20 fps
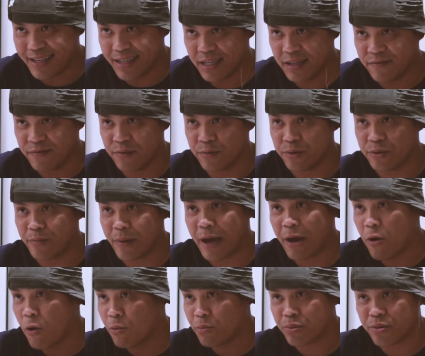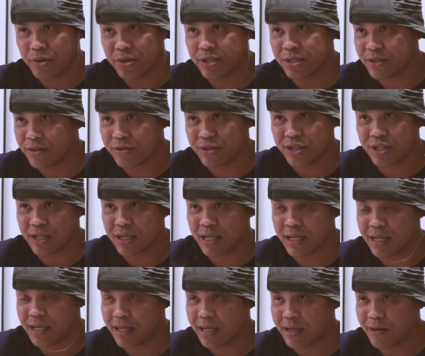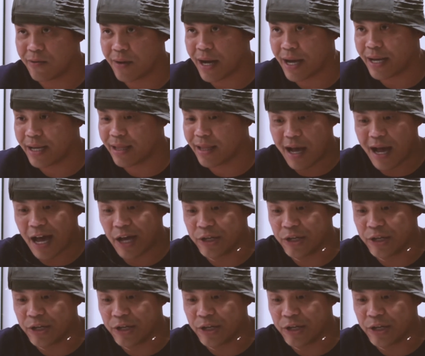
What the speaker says: even with my own personal shit, right?